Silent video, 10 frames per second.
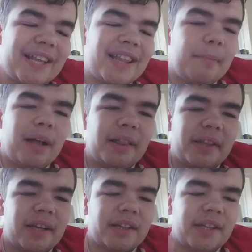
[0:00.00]
to their
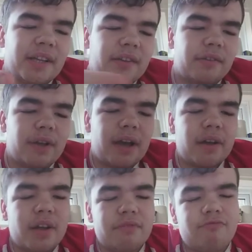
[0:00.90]
penalty, I think.
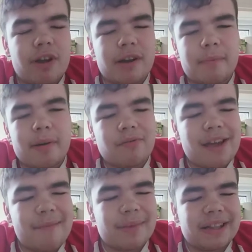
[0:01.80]
Then about
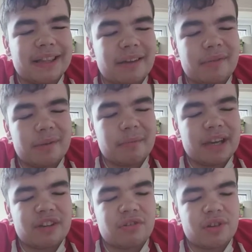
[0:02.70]
10 minutes later, we did
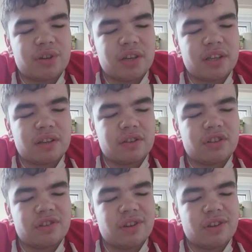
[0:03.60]
make another change.